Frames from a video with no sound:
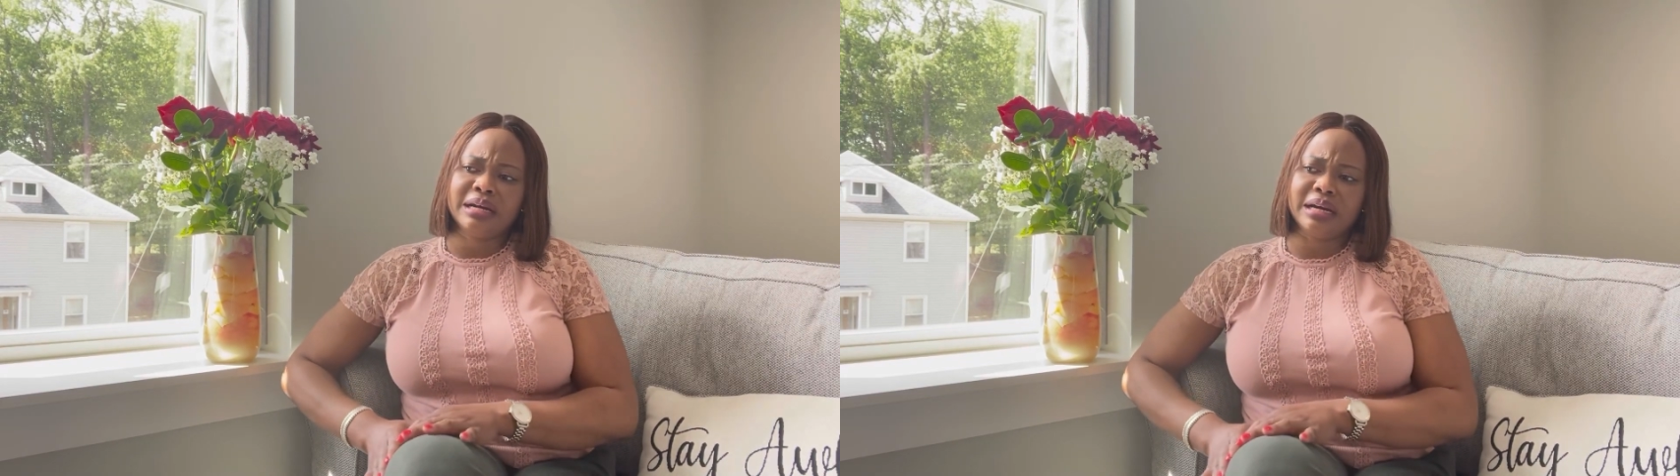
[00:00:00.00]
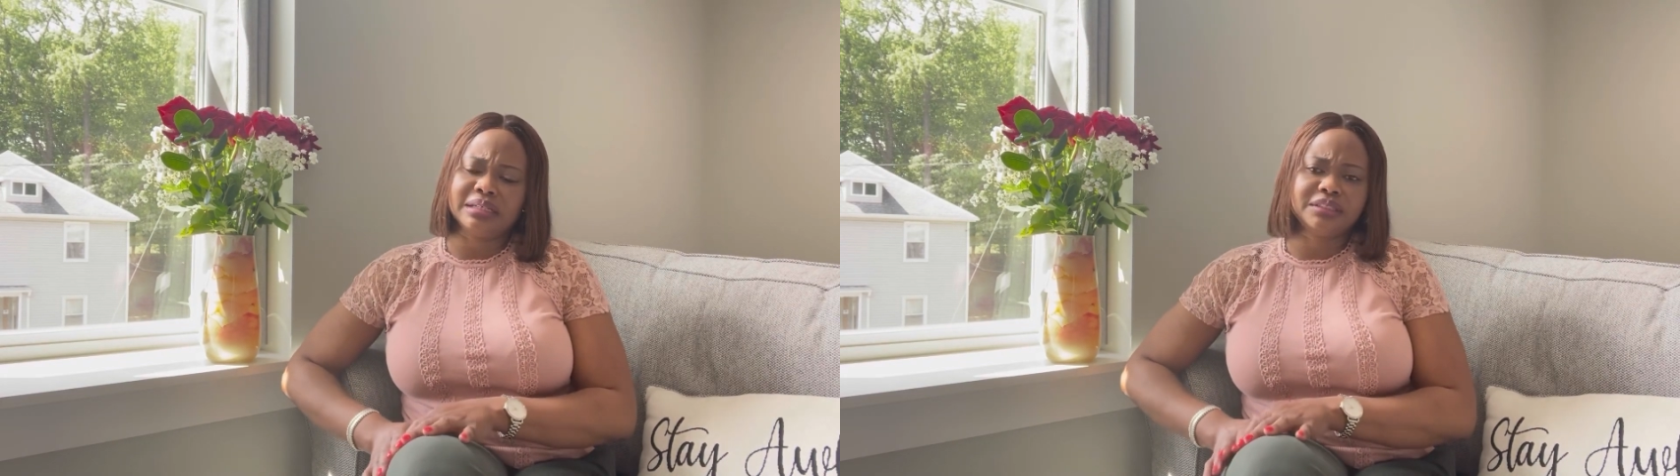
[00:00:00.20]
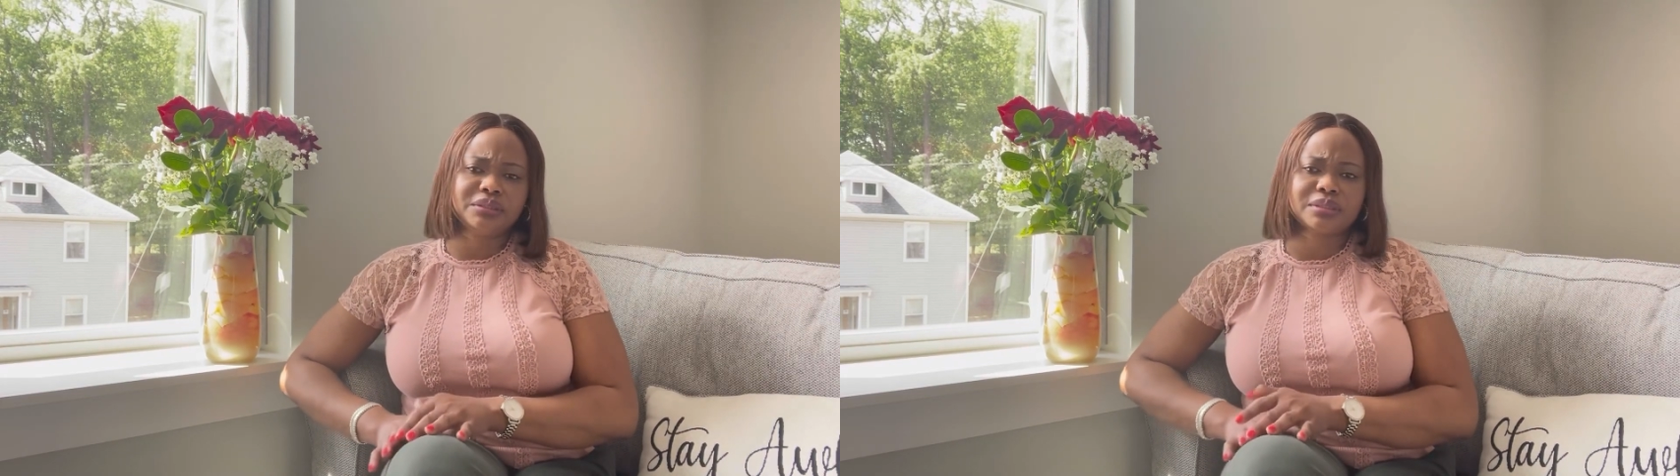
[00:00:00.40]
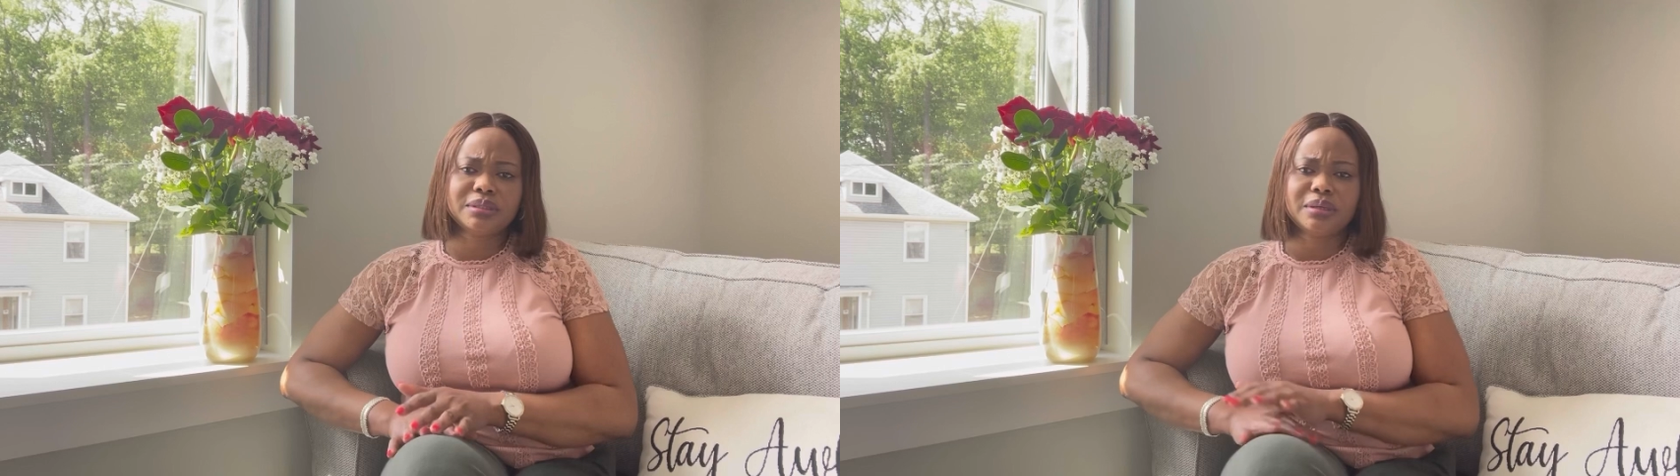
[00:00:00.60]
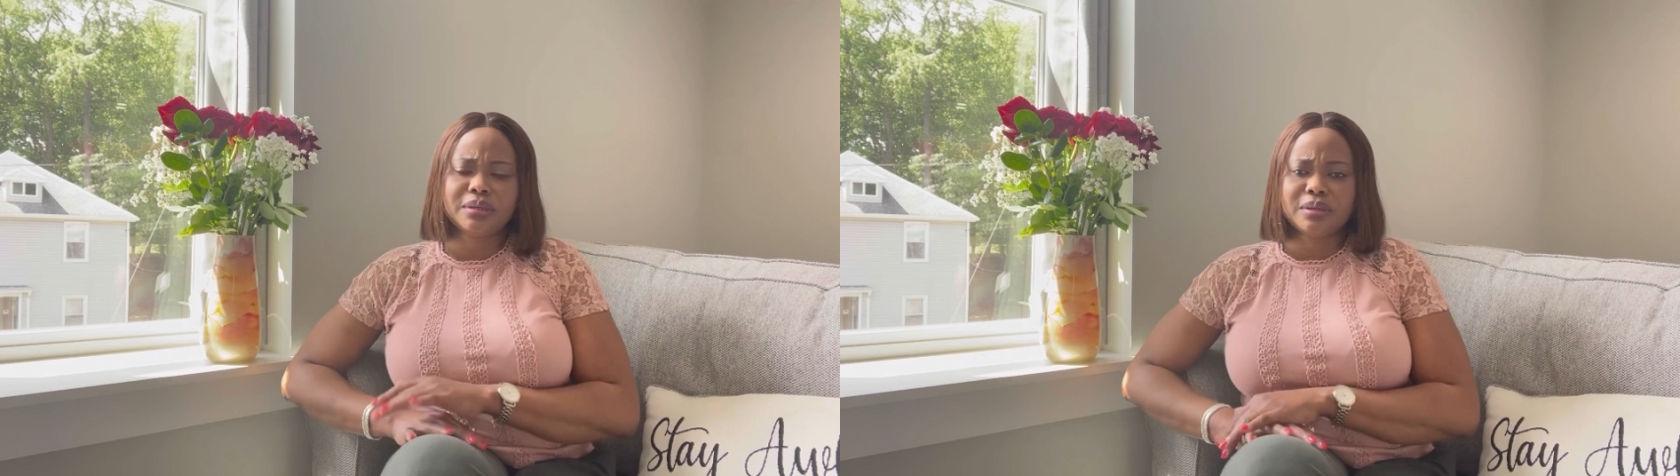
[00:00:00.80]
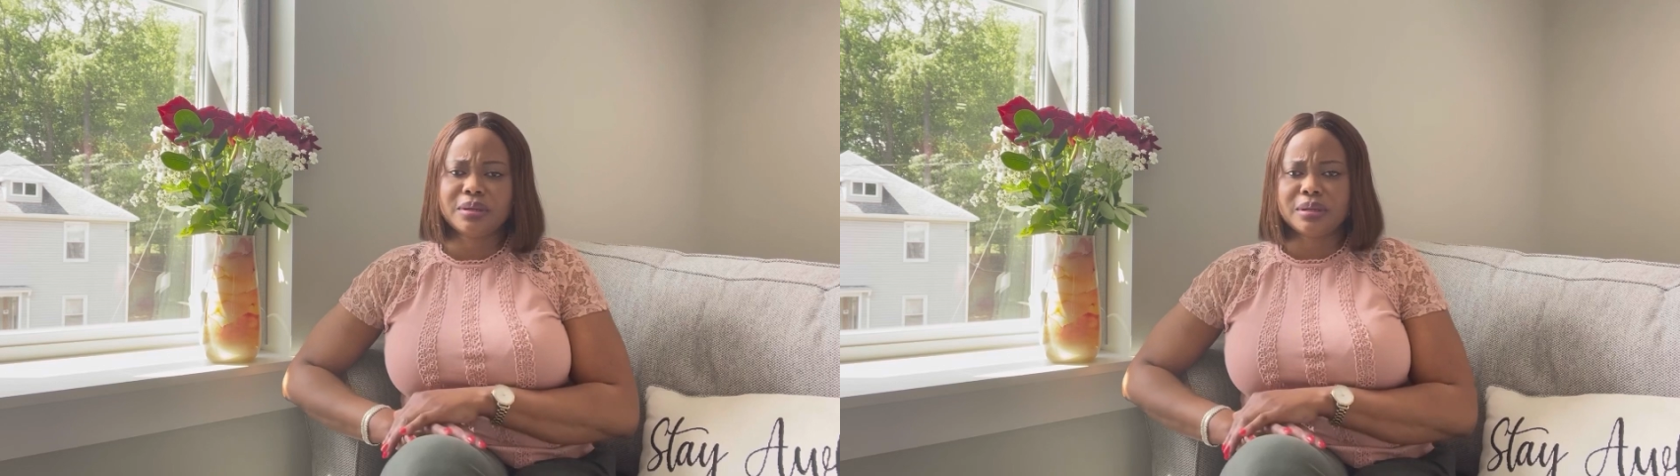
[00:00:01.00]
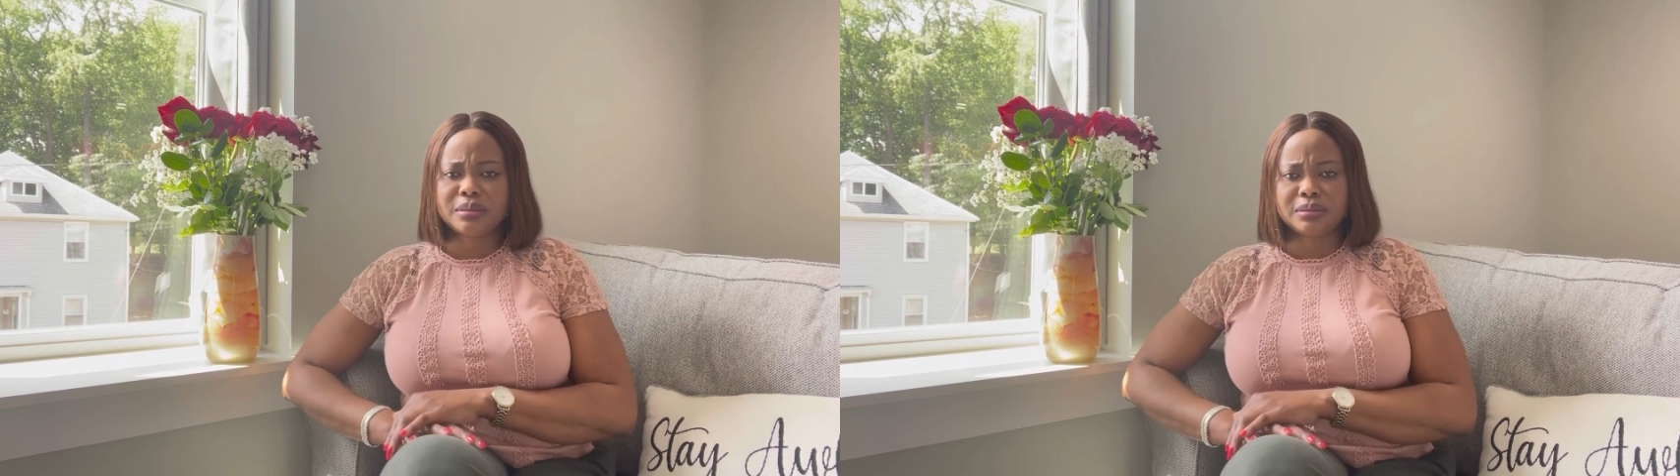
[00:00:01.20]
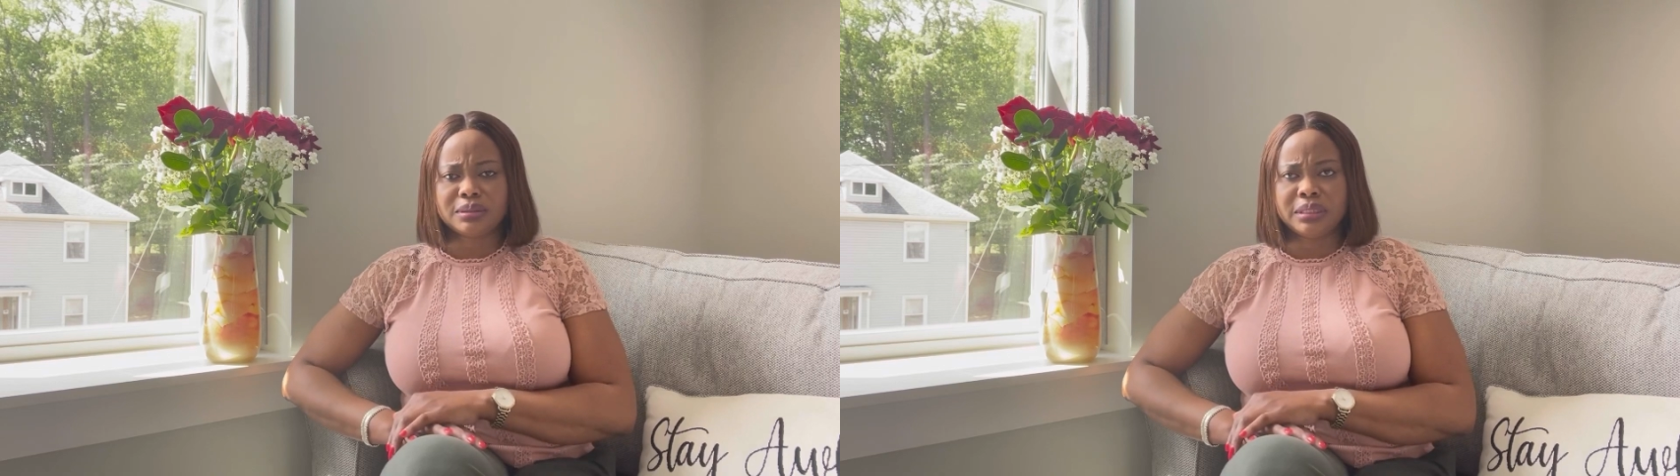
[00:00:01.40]
the doctor
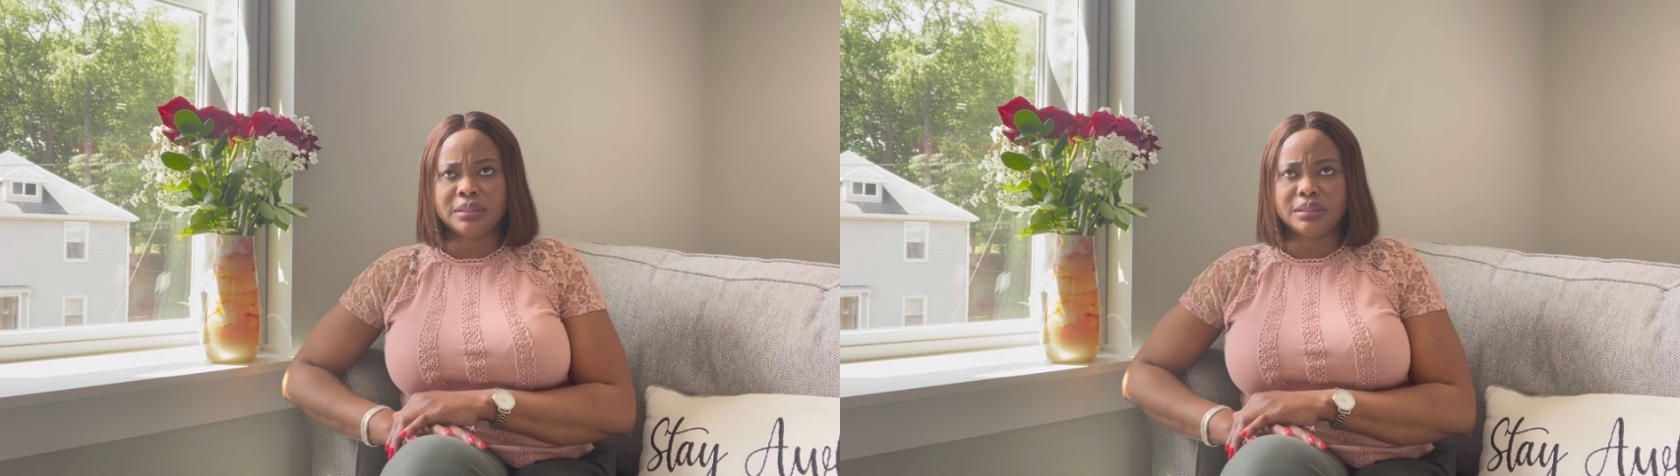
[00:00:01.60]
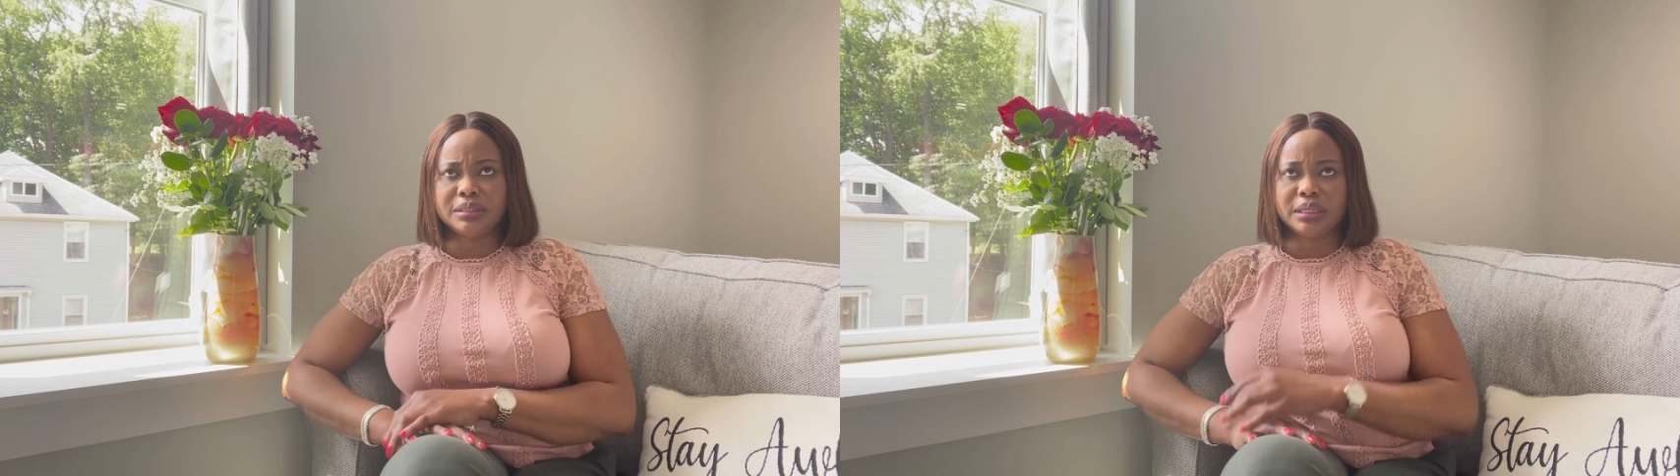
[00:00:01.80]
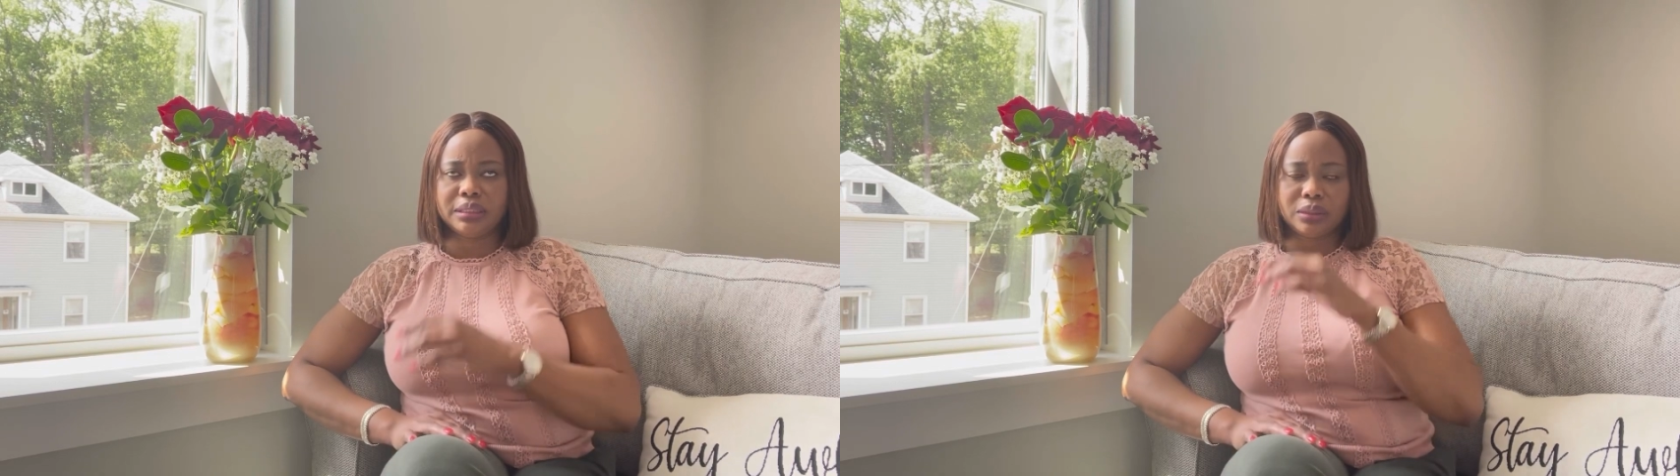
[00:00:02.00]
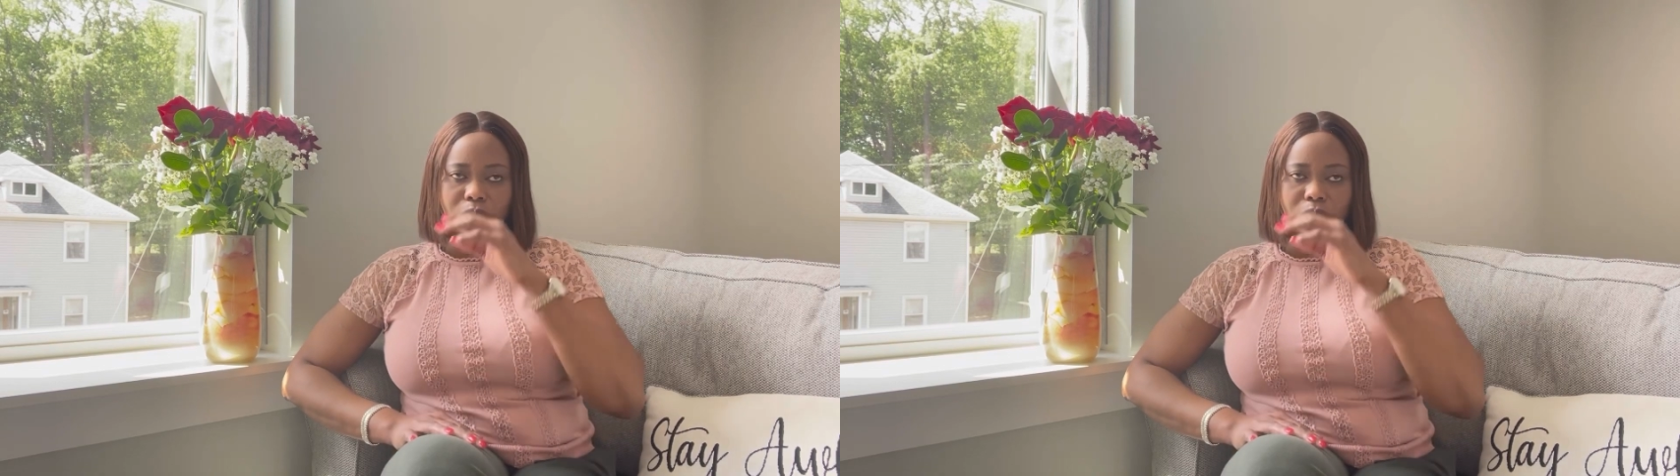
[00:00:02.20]
then said,